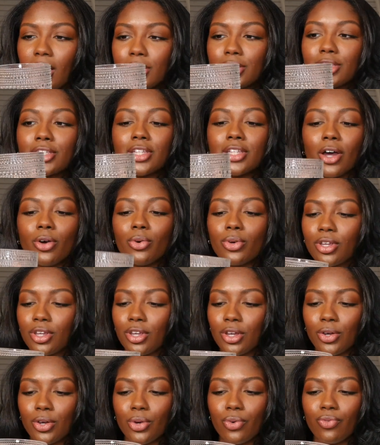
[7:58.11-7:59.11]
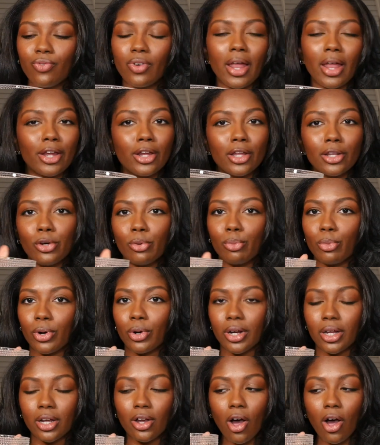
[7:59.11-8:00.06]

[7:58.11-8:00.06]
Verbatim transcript: So cute for like your little morning